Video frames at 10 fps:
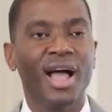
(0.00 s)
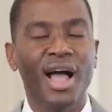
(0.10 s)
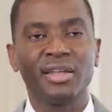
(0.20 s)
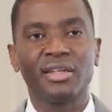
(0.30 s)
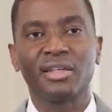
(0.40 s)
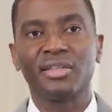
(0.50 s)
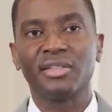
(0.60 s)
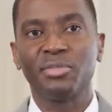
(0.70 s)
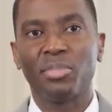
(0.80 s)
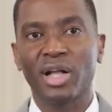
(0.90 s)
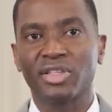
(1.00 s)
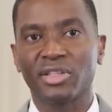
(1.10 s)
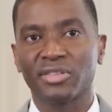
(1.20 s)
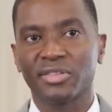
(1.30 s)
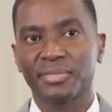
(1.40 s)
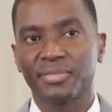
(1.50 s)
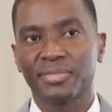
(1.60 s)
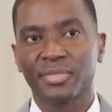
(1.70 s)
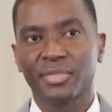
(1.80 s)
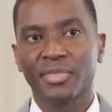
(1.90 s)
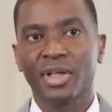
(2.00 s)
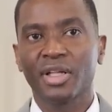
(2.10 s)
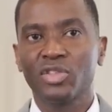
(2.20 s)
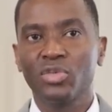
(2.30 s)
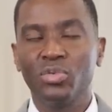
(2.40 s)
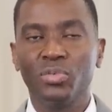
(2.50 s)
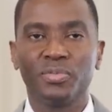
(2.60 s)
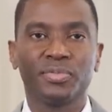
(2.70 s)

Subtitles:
and departures. 2.